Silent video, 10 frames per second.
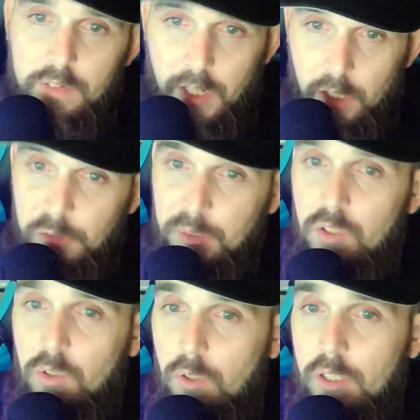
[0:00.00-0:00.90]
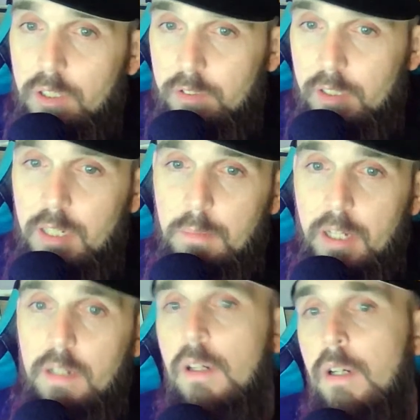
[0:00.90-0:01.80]
Terry McLaurin, his
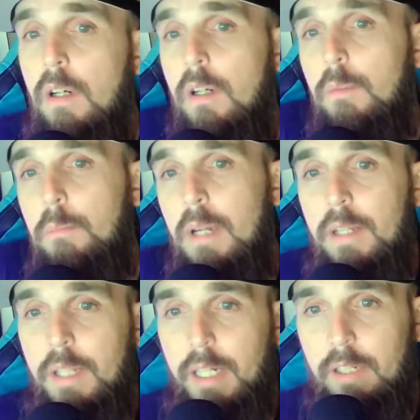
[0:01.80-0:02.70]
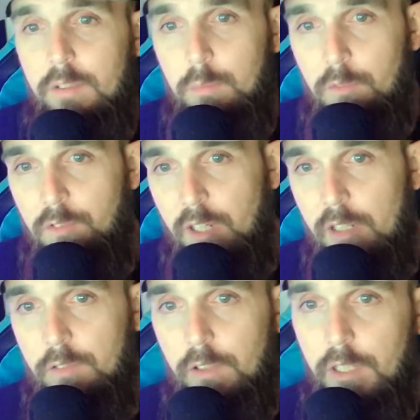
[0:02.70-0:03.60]
teammate. Man, they got some
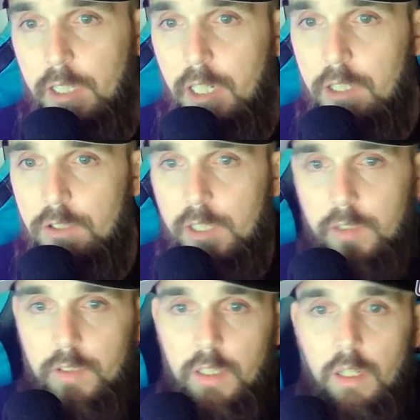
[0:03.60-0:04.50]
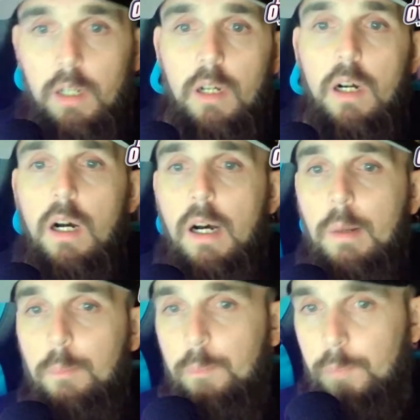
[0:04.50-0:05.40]
very friendly contracts there.
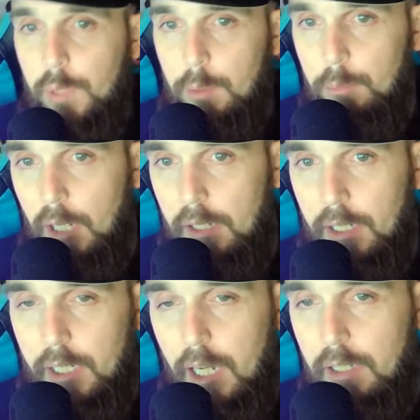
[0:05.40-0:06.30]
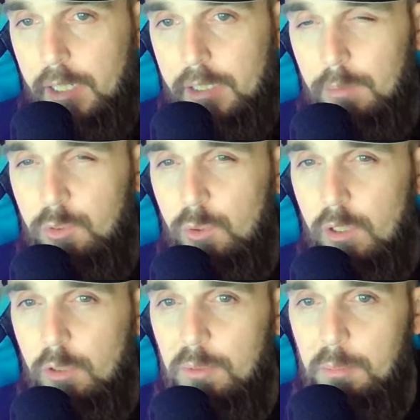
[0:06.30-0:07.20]
But I like them two a
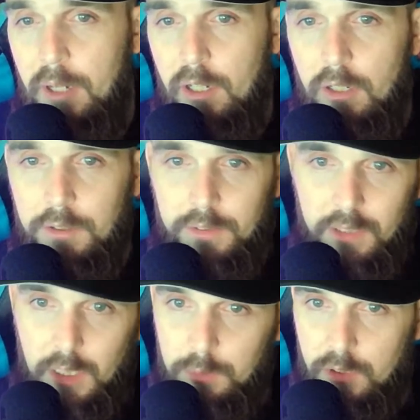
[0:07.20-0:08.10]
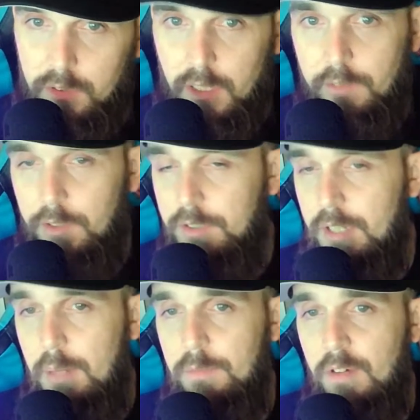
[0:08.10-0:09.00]
little bit better. Gibson's definitely
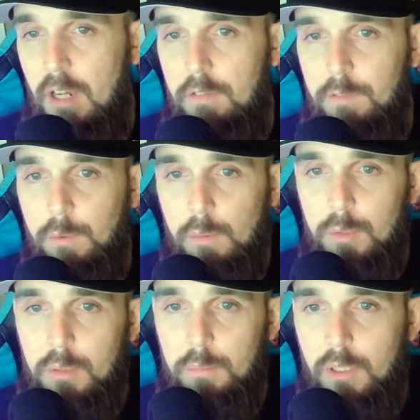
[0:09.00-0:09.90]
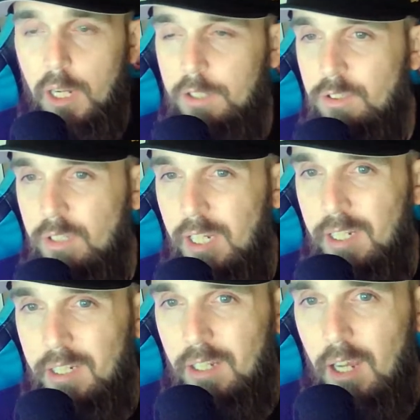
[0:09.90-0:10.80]
top 5 for me, but I just
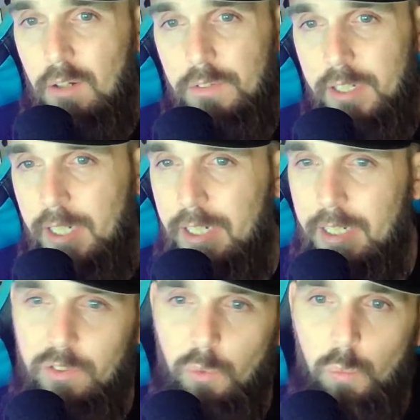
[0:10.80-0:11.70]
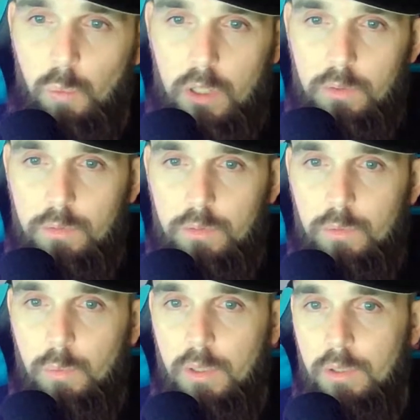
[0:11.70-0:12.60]
can't get. I don't think I can get to 1
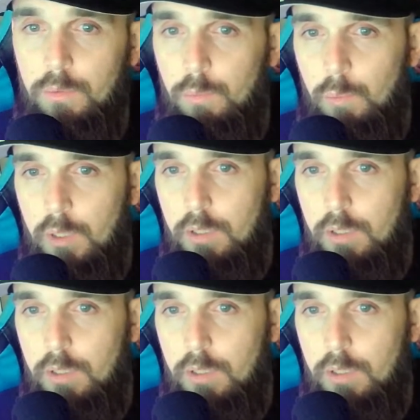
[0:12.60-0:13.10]
when